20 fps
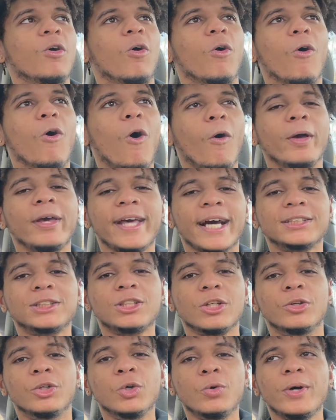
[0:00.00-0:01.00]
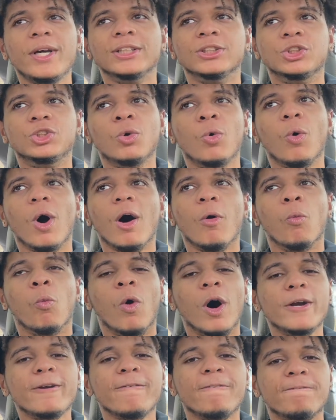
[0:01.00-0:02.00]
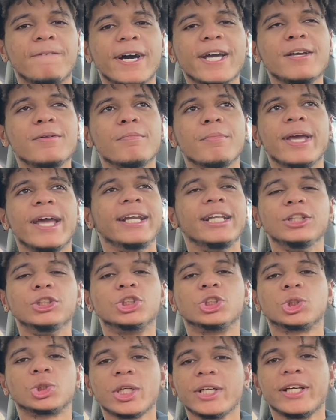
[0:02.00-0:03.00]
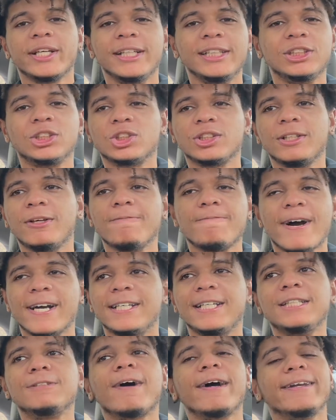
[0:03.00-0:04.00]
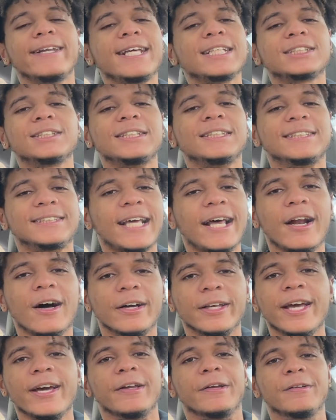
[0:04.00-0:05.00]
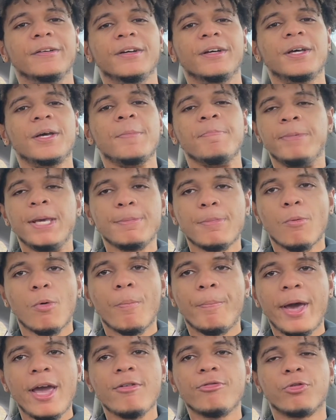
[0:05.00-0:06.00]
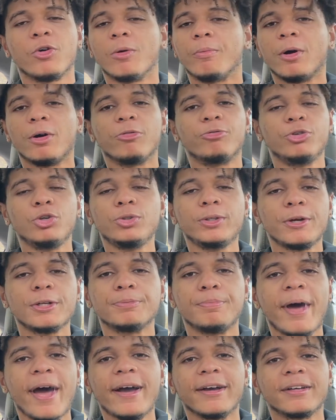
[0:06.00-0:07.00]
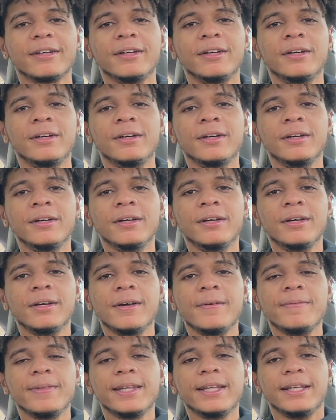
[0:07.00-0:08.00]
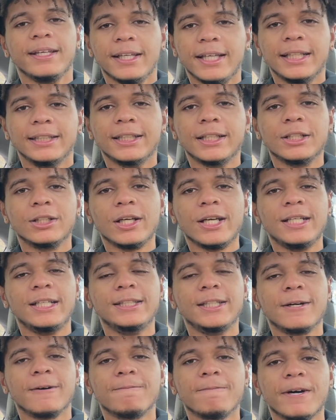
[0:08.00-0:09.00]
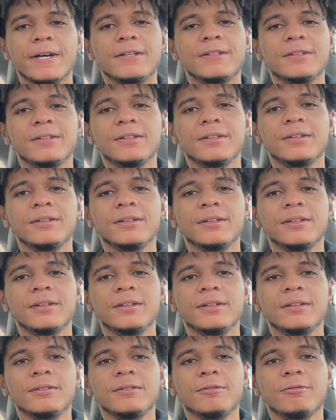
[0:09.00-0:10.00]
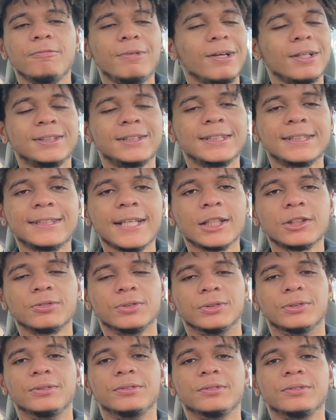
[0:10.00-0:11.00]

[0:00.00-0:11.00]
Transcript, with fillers: All he has to do is do one fight and he's straight. He's he fight, he's financially set again. People will pay for it, bro. A few years back, he did he did a fight. Very successful.